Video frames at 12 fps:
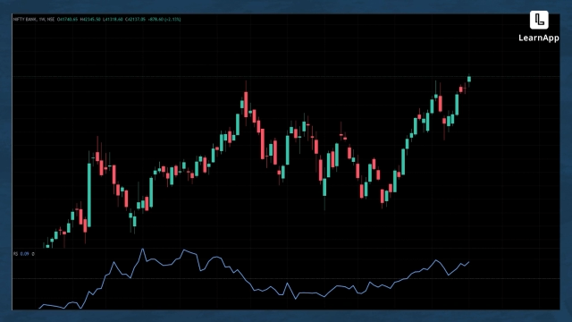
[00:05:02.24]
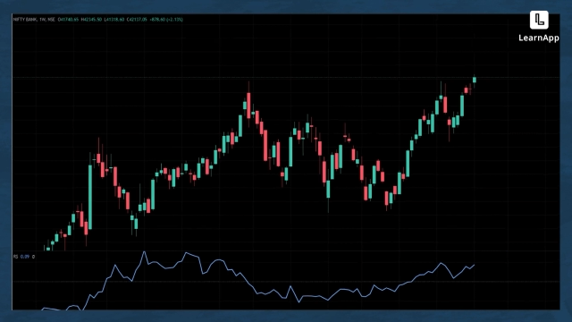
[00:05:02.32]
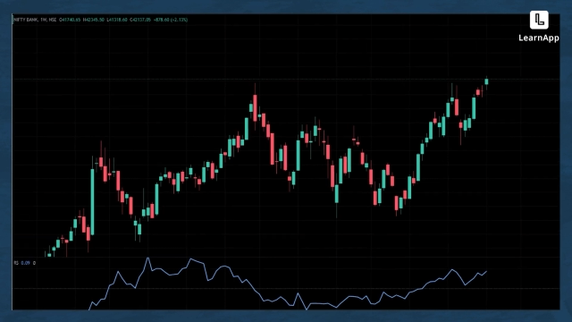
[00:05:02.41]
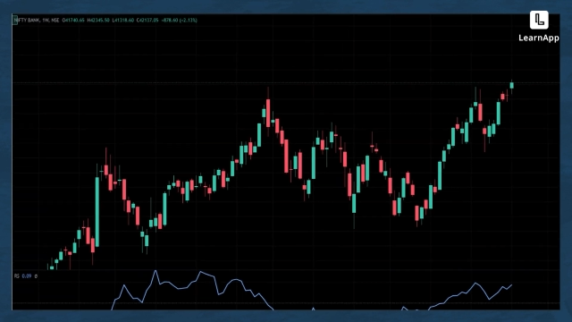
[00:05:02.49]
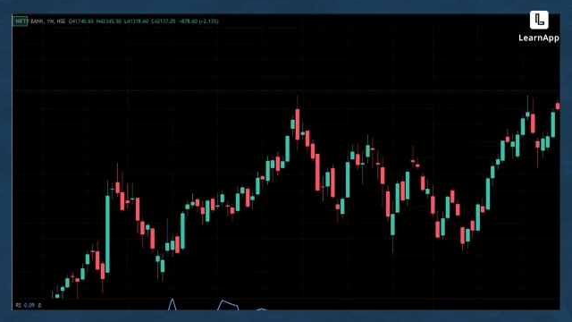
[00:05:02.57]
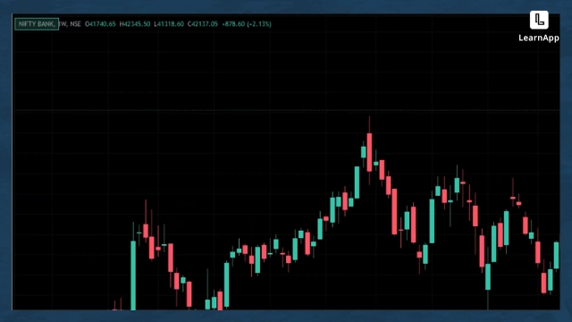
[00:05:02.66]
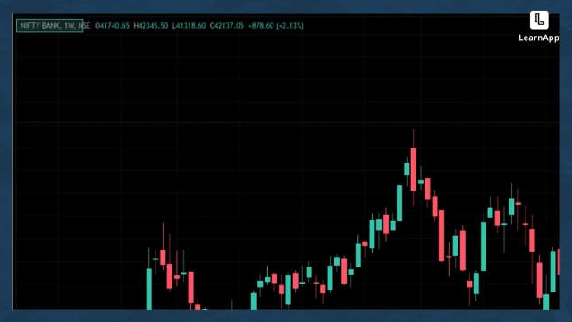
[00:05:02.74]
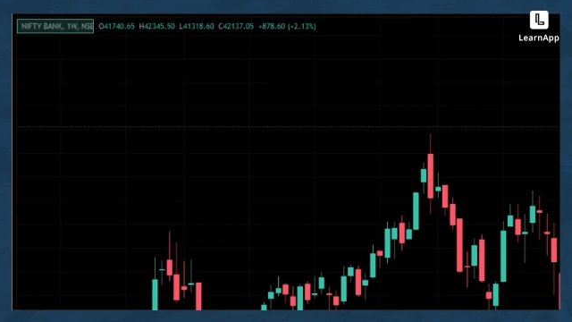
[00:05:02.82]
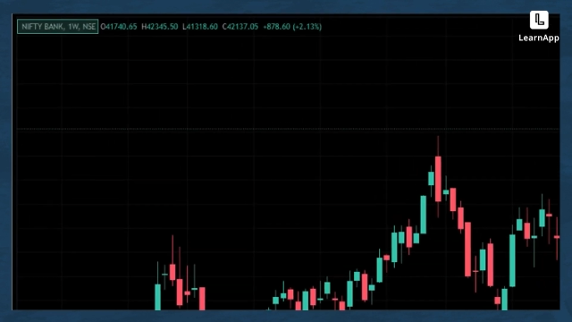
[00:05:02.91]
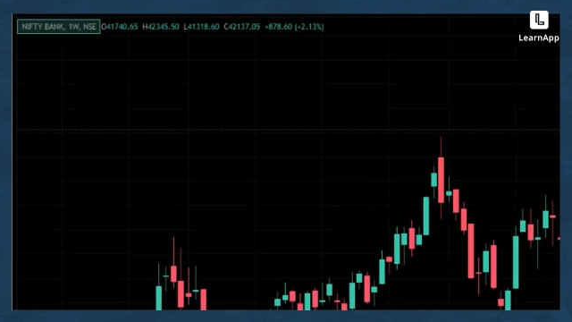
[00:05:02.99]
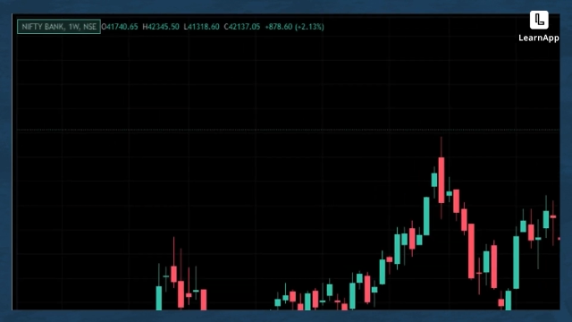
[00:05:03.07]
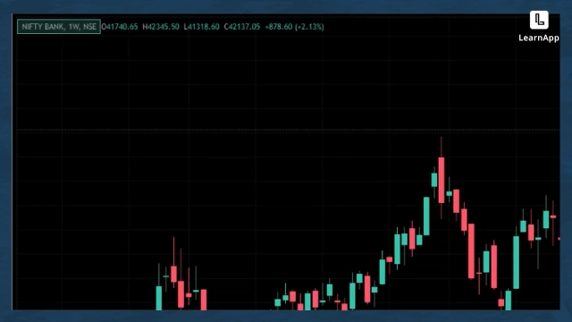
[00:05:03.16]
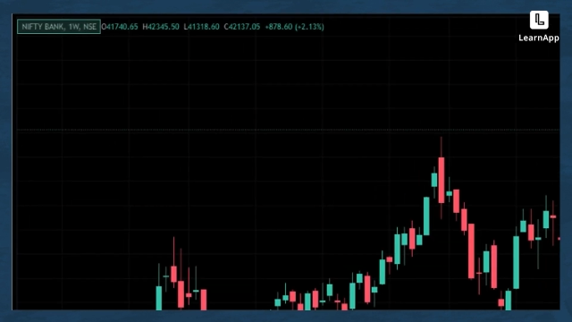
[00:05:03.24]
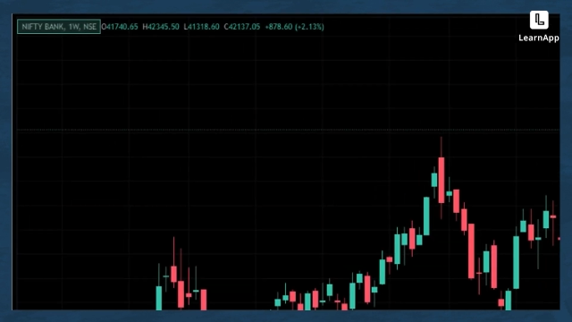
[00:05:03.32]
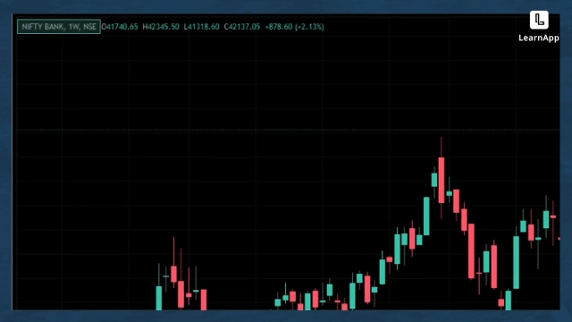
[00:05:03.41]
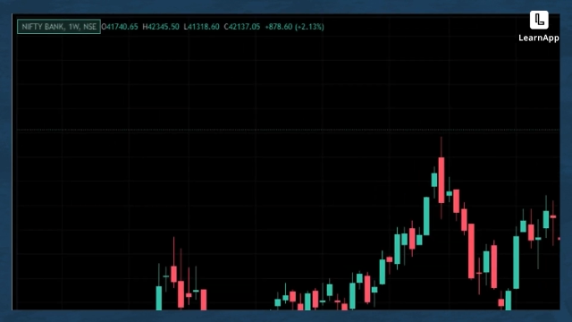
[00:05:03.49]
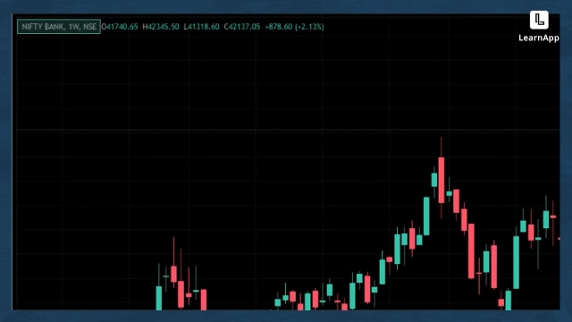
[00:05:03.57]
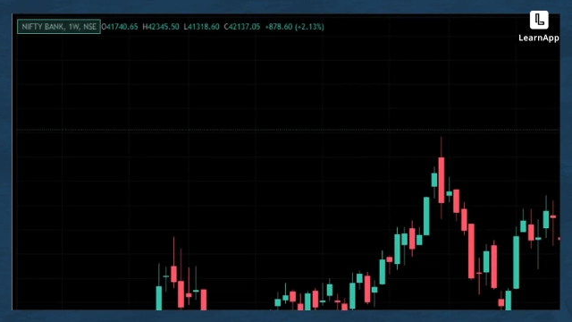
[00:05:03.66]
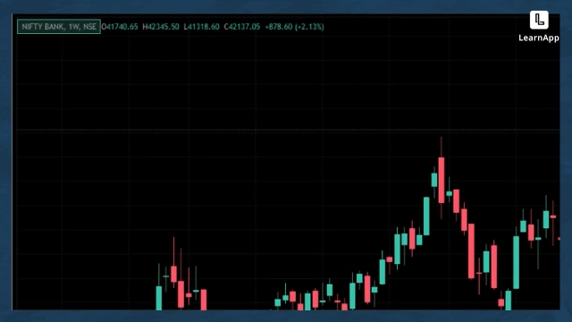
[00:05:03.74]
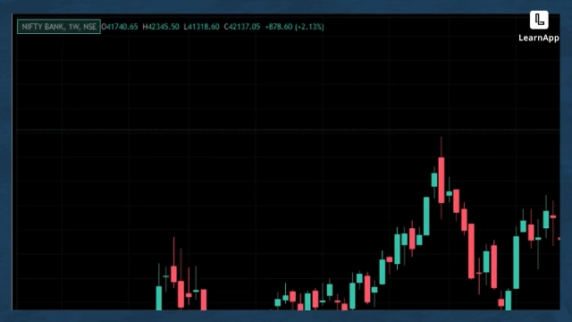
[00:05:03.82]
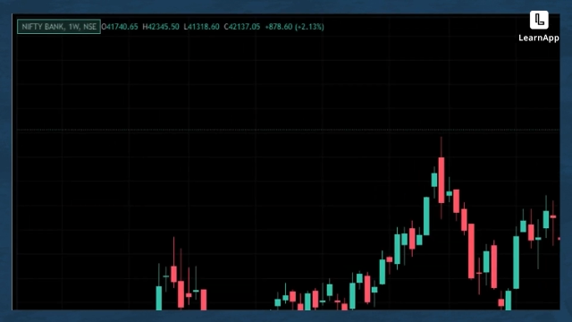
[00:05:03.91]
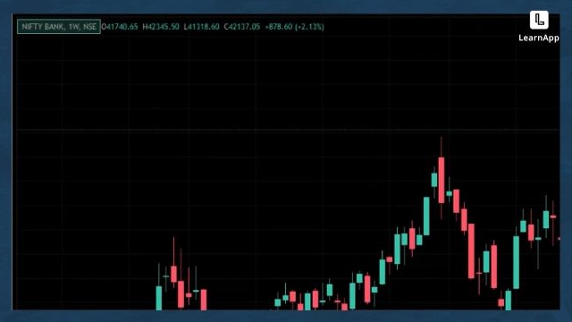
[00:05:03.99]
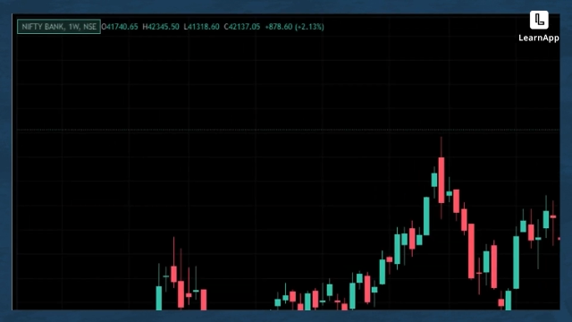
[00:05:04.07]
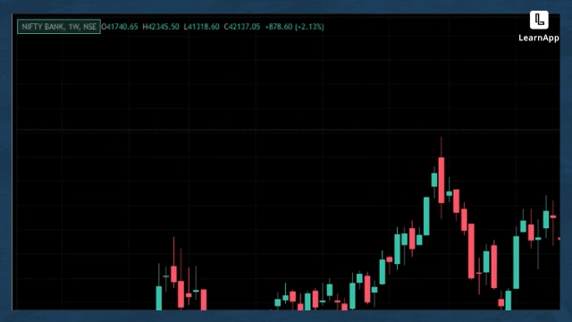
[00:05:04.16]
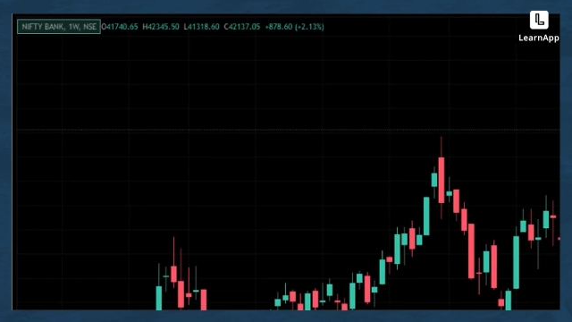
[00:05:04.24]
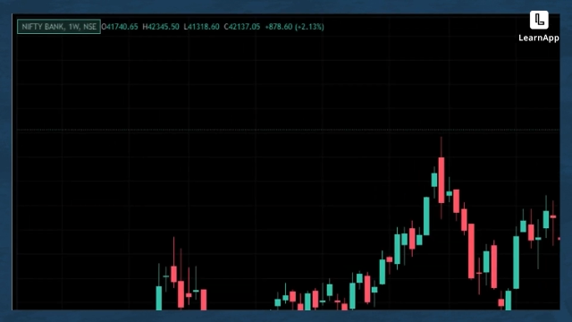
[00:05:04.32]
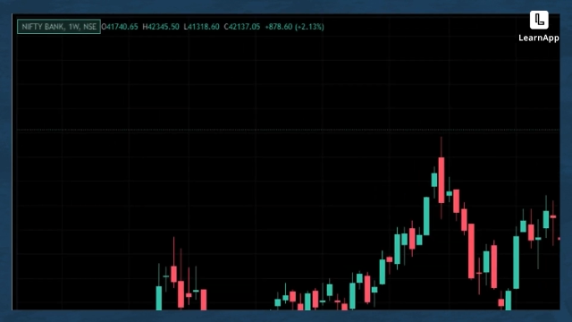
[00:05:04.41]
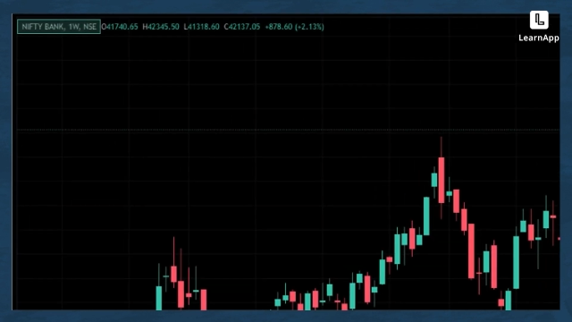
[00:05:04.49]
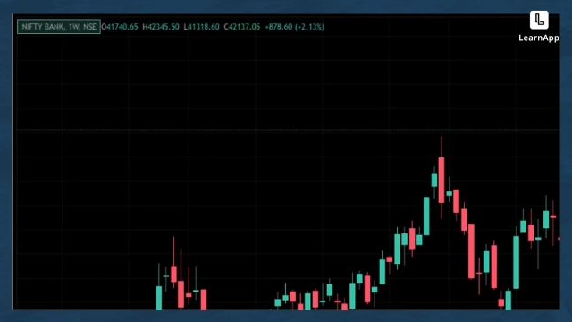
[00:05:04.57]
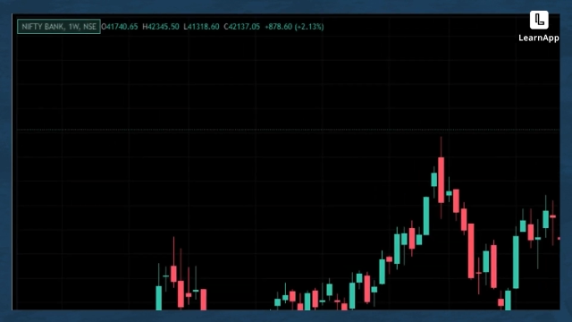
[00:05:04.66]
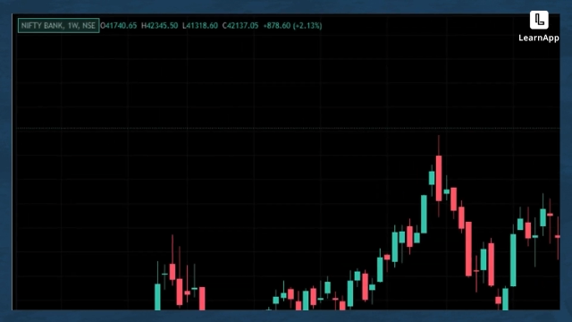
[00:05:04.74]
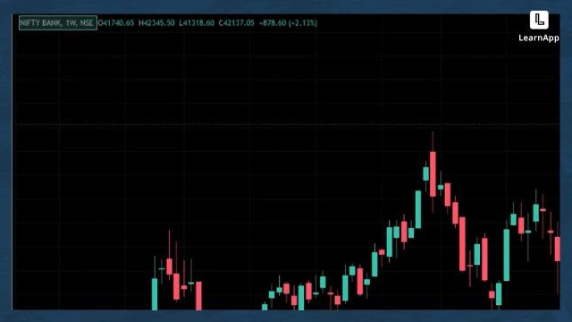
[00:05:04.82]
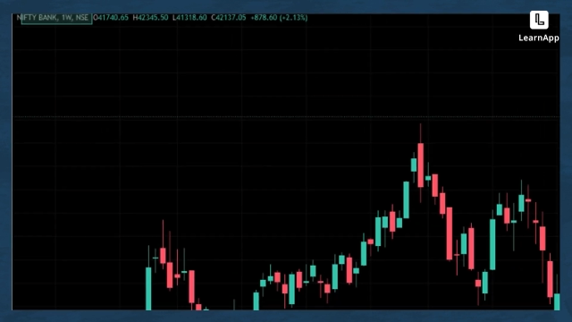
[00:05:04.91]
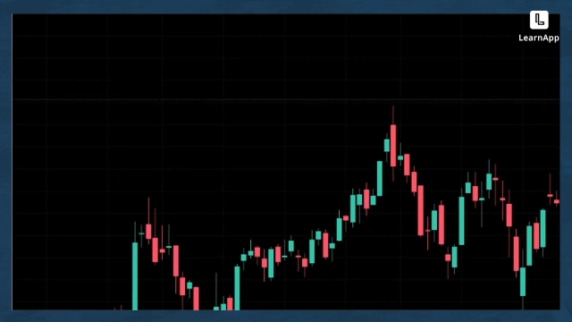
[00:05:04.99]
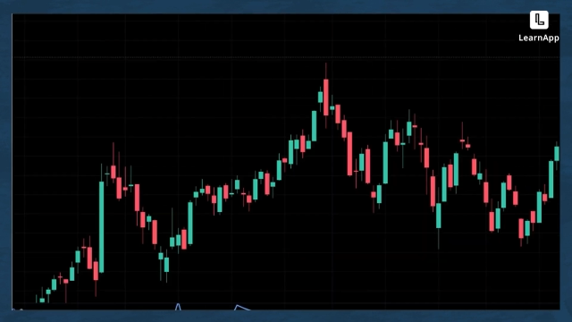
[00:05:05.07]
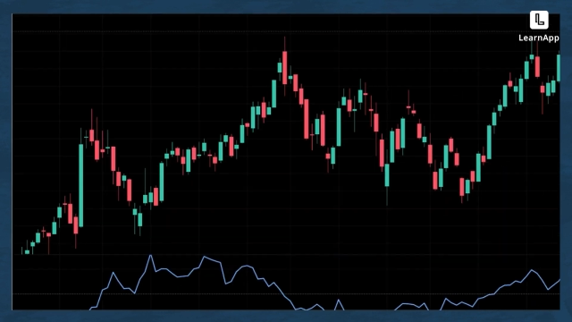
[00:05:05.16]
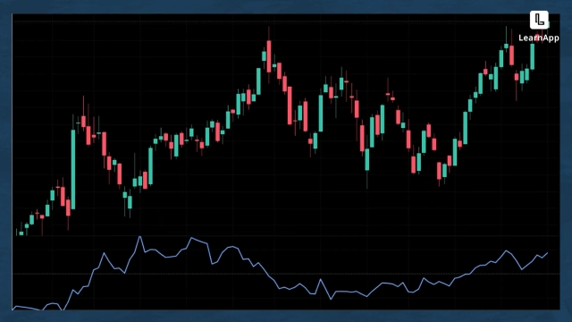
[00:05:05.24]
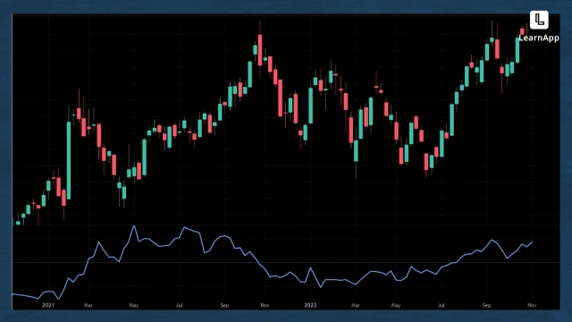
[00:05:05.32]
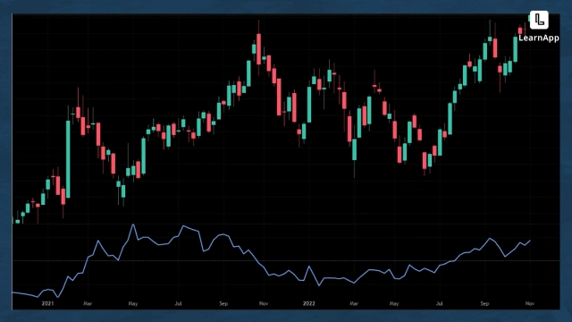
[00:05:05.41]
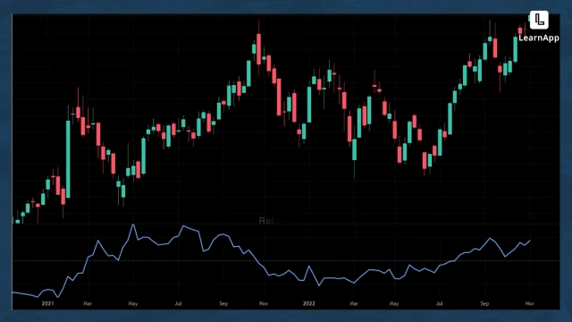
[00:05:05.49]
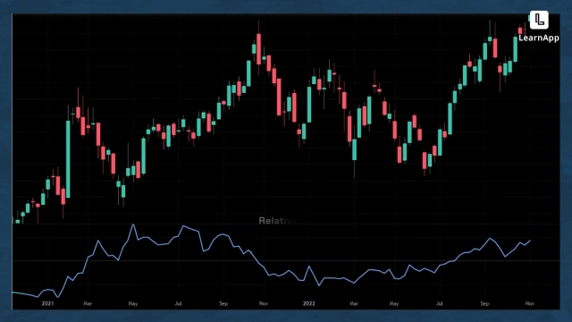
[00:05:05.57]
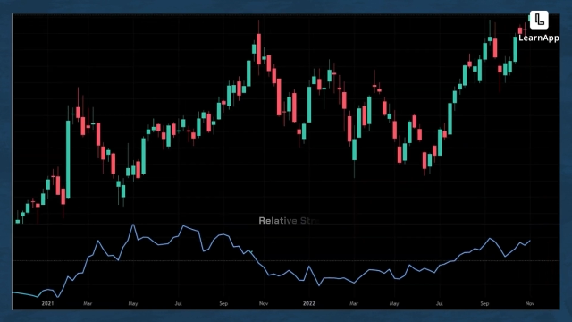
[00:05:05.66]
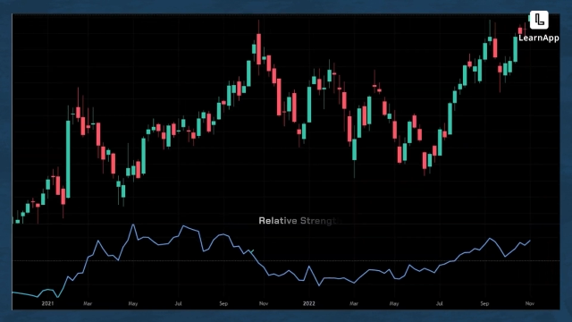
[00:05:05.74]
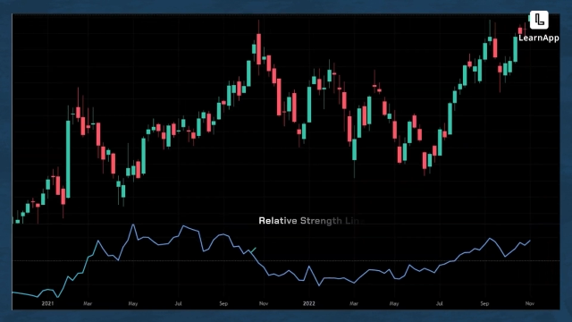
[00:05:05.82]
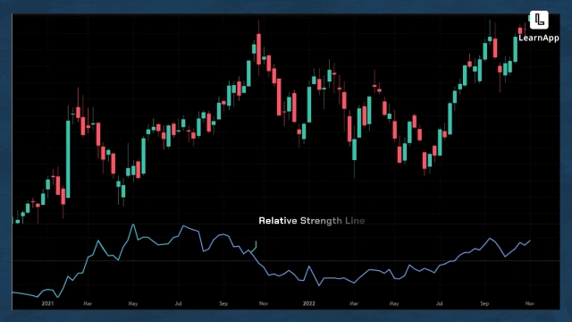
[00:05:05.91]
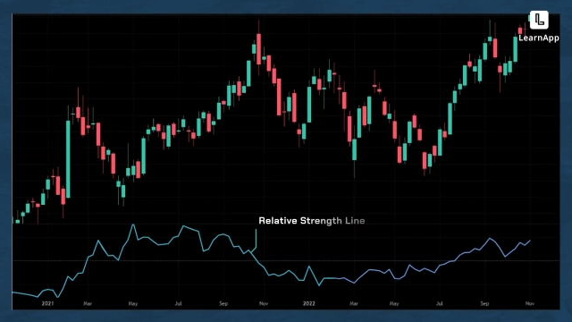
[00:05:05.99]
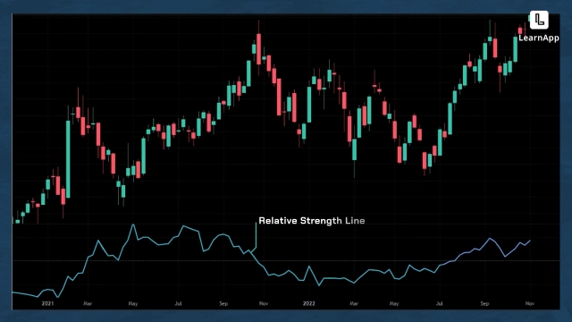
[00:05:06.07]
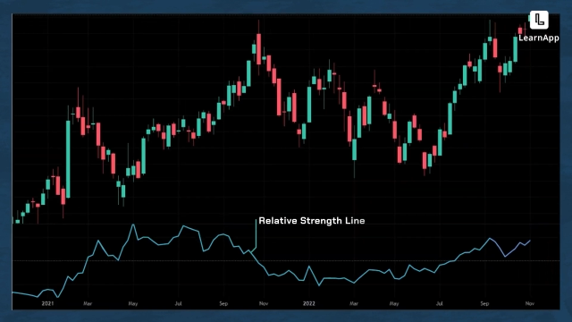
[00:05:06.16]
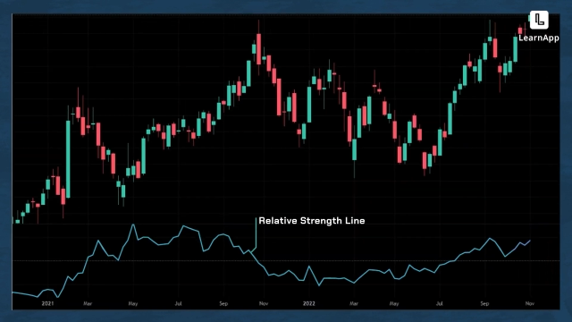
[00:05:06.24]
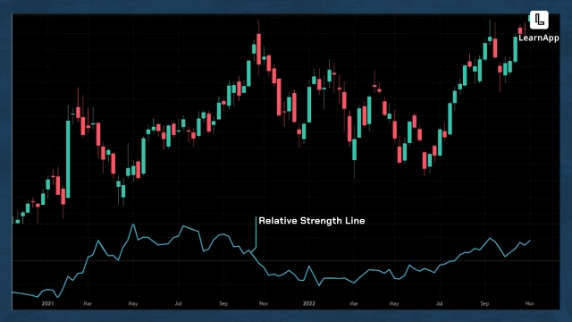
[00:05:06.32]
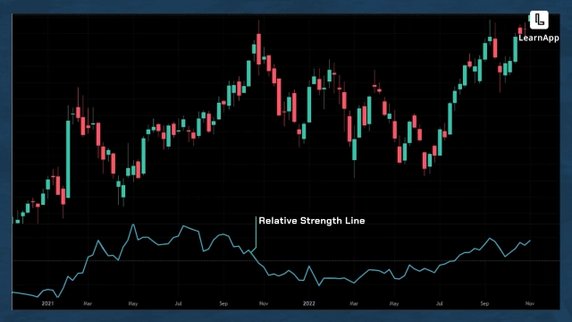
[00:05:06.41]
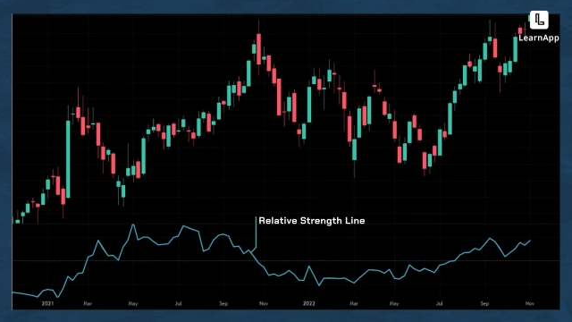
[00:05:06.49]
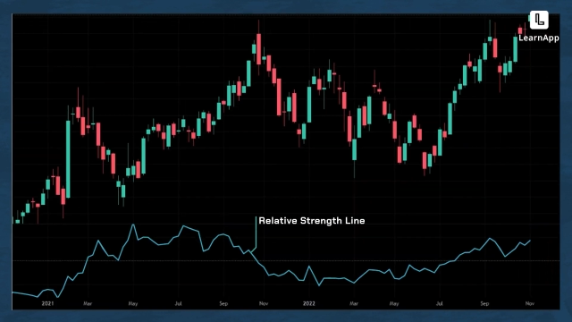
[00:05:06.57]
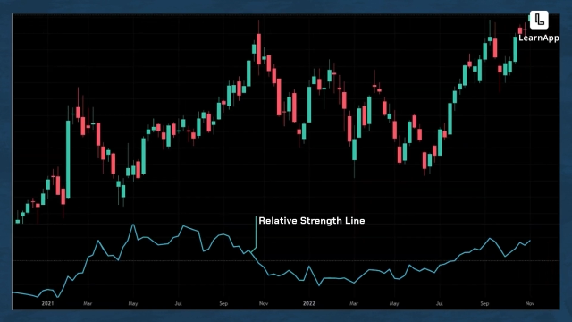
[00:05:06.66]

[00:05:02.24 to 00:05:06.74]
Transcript: No face is visible, so there are no lips to read.